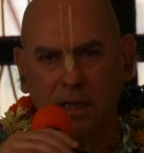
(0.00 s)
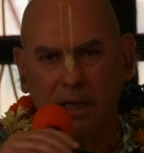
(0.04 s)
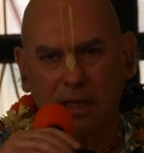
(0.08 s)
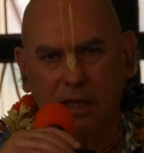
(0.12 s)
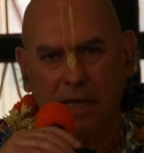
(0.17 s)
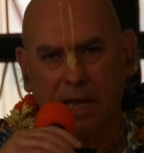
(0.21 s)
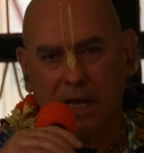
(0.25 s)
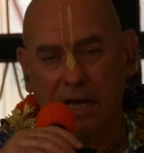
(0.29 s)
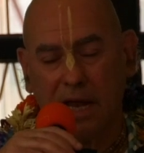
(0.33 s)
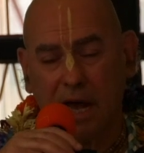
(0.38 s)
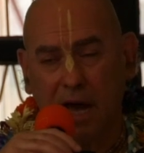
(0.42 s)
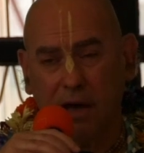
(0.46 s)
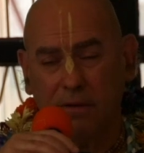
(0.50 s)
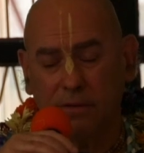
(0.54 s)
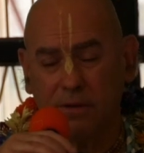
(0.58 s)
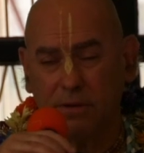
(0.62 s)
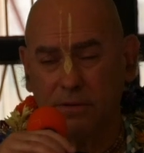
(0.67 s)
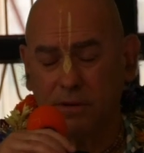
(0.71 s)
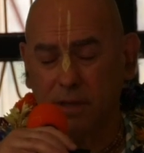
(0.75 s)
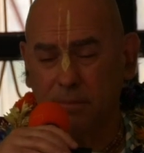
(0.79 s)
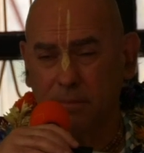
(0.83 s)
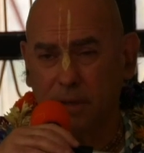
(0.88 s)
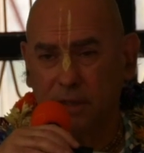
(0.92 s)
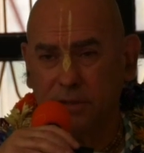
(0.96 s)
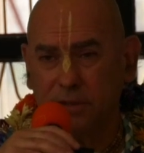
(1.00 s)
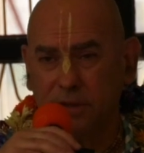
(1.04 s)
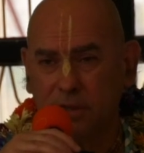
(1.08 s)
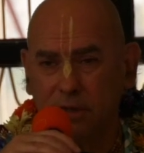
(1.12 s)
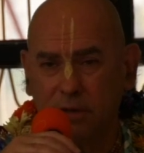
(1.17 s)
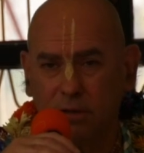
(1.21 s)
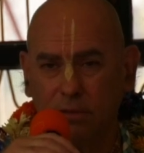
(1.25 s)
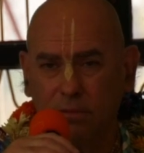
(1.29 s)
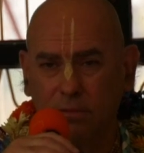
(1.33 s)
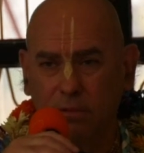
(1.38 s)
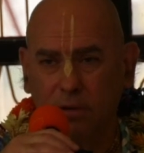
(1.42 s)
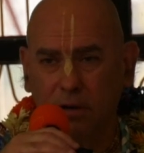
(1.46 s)
get out of the
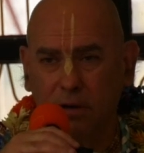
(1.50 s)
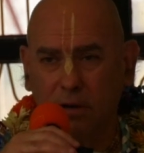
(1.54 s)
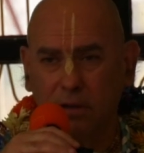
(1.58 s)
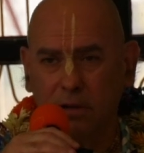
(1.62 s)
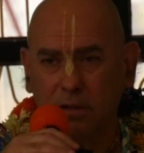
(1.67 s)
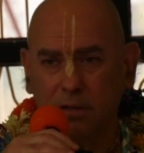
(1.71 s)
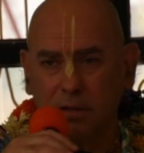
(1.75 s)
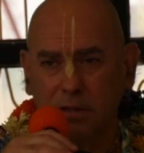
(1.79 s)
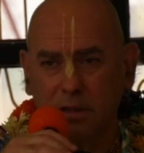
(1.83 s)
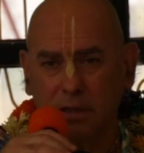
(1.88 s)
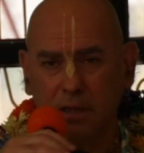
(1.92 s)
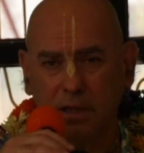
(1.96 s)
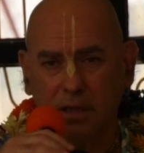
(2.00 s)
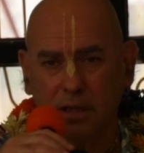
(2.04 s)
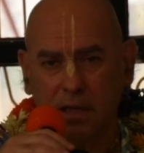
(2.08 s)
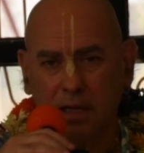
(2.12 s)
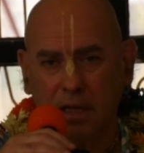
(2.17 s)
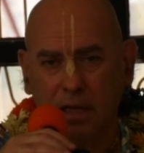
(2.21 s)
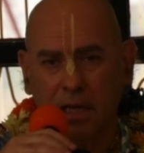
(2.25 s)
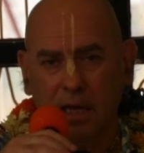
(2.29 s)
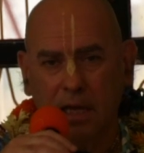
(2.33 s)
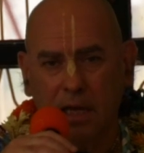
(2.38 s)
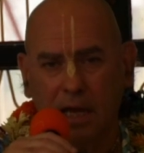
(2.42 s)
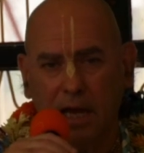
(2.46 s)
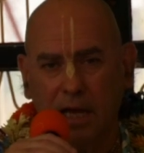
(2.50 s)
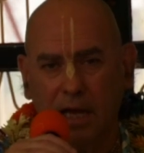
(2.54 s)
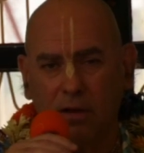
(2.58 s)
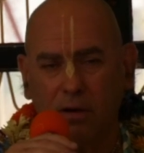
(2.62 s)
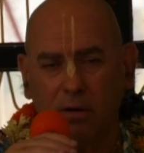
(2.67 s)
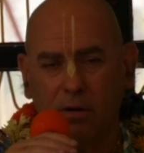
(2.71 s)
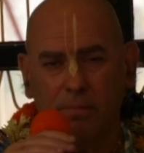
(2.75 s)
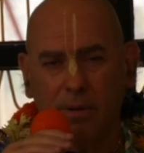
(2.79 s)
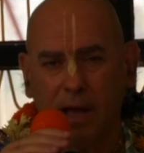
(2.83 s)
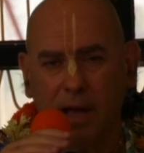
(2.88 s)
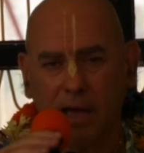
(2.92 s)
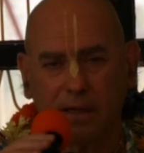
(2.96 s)
material world and
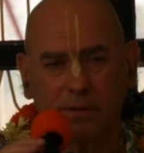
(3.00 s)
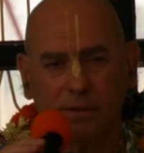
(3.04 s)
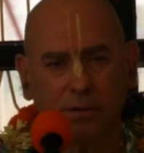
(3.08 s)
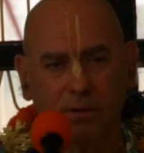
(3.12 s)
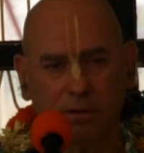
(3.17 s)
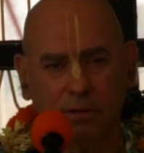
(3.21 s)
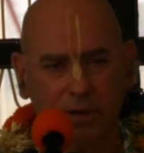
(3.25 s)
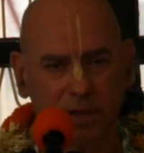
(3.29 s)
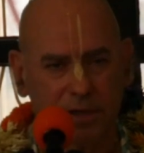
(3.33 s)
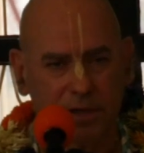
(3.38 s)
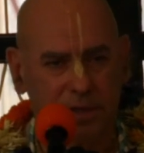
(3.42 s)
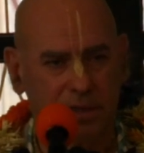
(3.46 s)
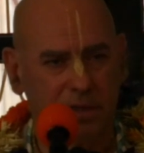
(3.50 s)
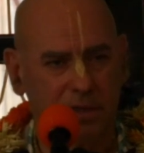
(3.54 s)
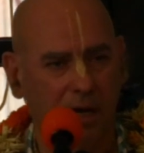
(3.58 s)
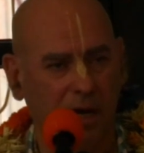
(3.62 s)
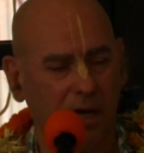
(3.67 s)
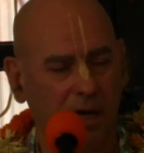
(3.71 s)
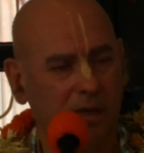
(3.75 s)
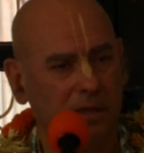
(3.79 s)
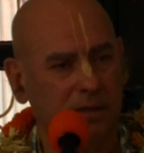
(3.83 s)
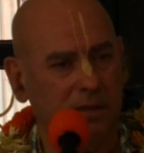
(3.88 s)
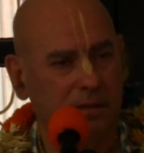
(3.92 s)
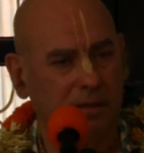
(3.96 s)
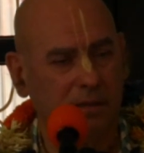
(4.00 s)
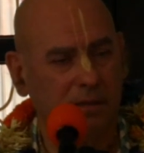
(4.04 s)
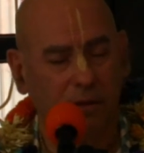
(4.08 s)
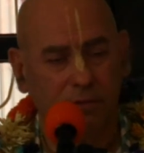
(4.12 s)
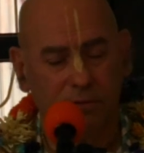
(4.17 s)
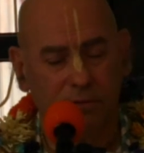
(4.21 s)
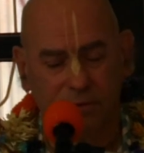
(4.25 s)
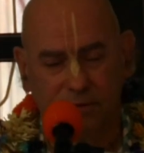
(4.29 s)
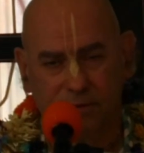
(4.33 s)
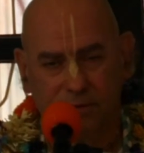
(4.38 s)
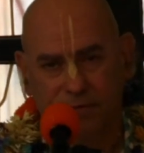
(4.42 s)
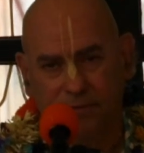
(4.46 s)
go back to Krishna's
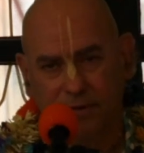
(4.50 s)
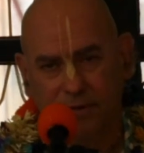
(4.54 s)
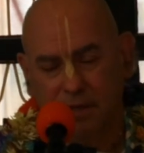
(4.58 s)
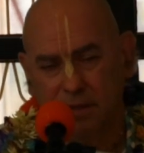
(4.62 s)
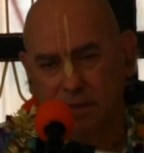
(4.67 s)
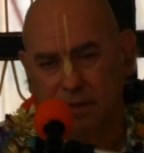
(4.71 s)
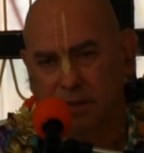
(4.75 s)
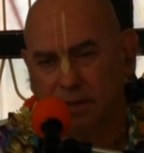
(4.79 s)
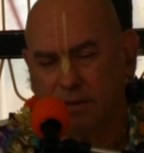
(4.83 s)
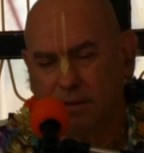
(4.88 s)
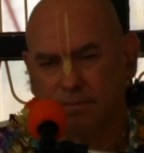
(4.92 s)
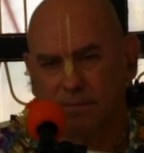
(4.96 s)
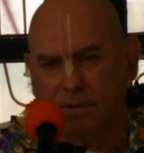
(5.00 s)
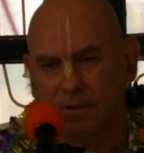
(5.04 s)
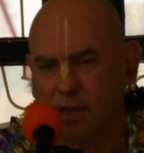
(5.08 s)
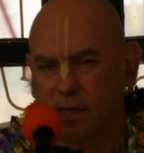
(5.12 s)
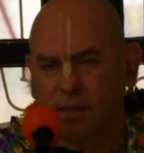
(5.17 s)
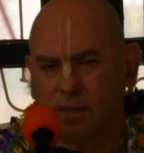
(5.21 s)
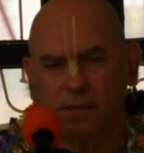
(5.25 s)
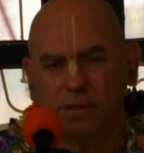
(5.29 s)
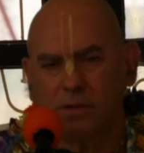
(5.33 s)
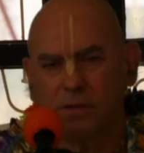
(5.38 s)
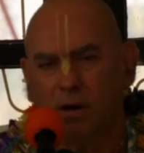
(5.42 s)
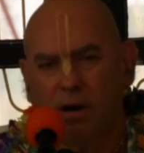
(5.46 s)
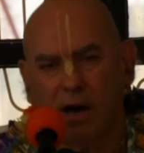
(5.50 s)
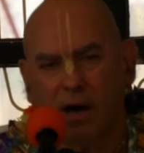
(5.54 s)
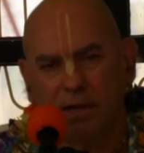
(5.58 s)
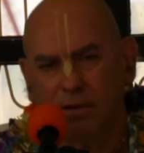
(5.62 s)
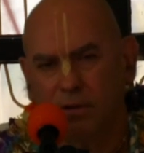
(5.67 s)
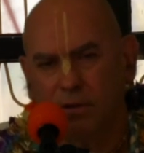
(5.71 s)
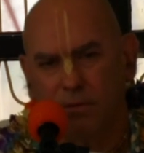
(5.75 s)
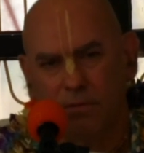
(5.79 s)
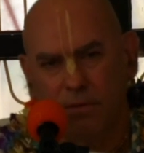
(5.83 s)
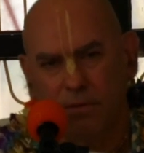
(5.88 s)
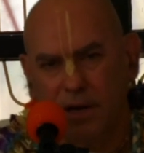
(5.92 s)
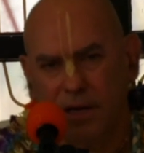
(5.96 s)
lotus feet. There is no
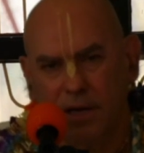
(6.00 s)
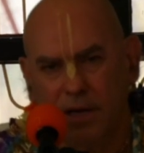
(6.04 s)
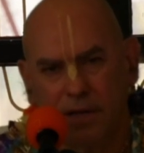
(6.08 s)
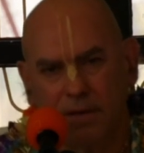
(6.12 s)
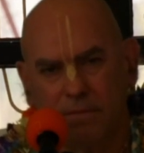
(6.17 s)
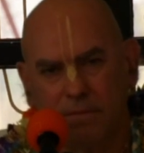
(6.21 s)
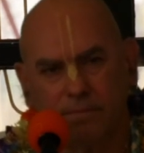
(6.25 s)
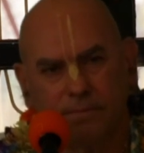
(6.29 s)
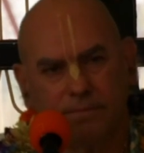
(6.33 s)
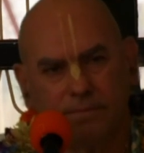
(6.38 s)
other way.